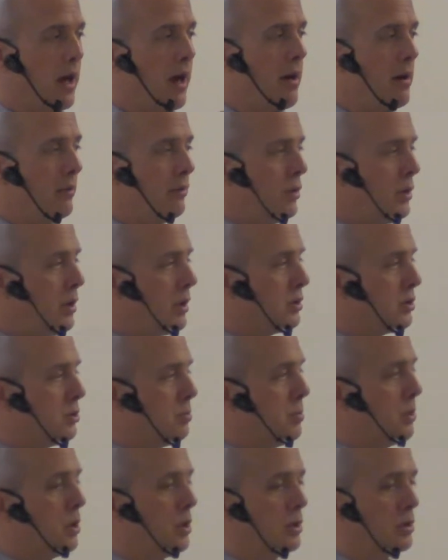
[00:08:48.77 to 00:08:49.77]
every
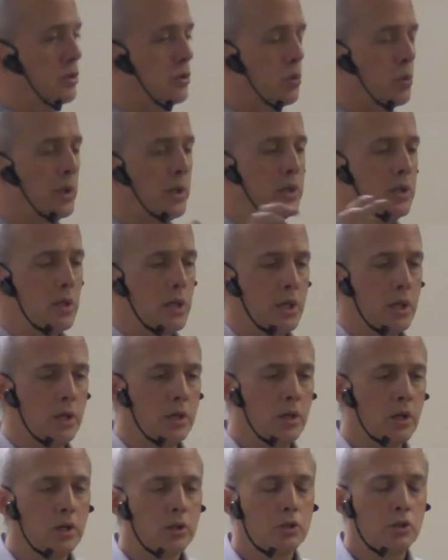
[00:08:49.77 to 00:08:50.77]
experience we
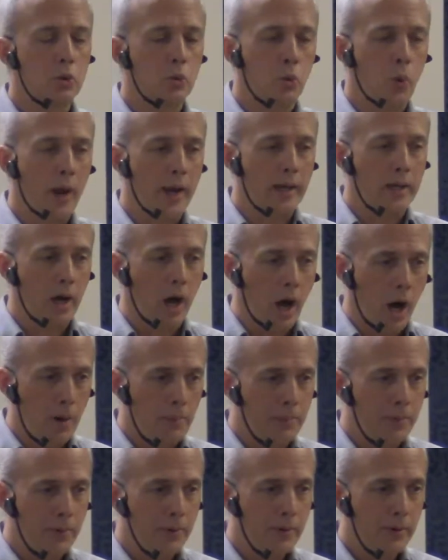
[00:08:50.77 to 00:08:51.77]
need to wake up.